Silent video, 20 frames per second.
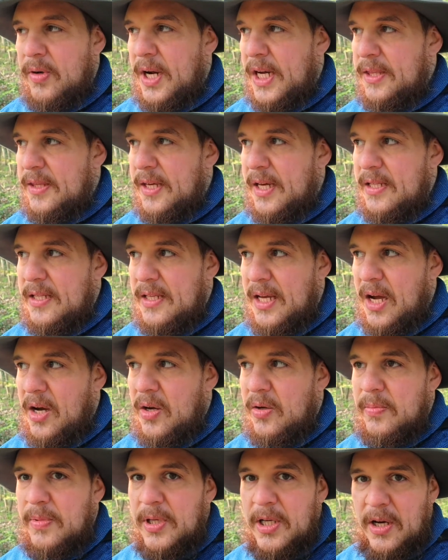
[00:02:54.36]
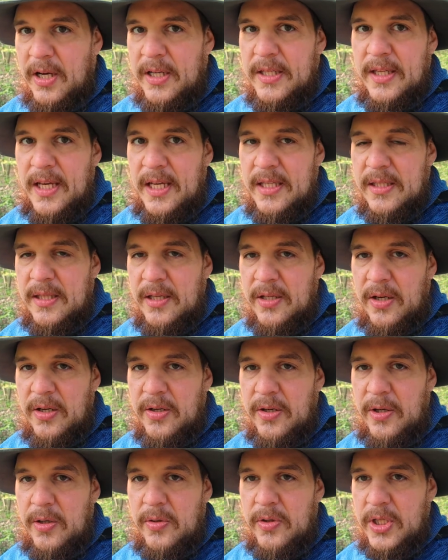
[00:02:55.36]
write that down because that's the
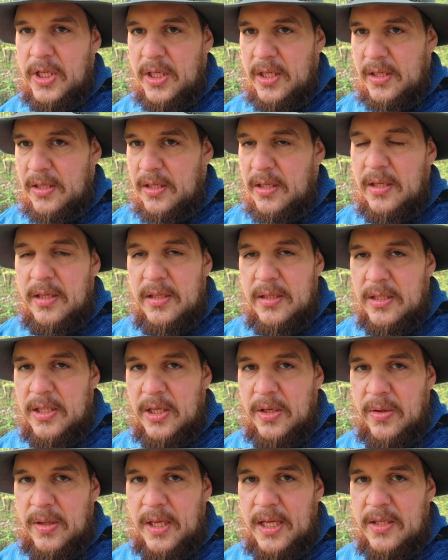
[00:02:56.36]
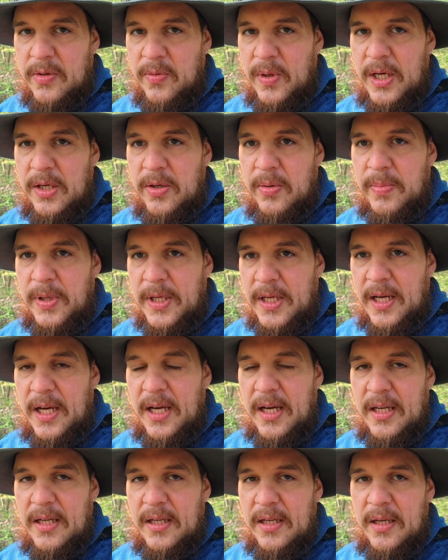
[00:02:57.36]
conclusion, so that's where you
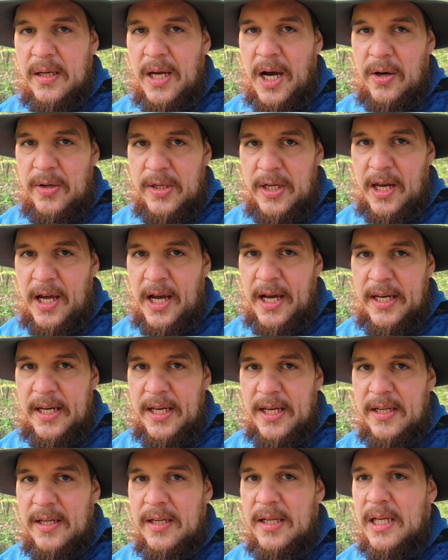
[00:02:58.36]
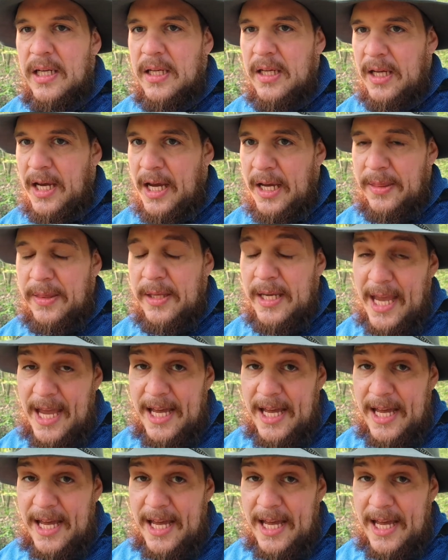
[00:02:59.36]
begin outlining at the